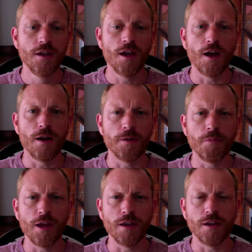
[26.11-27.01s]

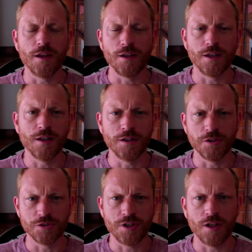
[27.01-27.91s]
and an
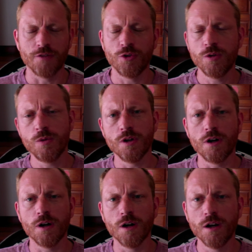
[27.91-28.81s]
understanding of who we
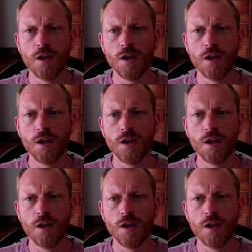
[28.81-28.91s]
are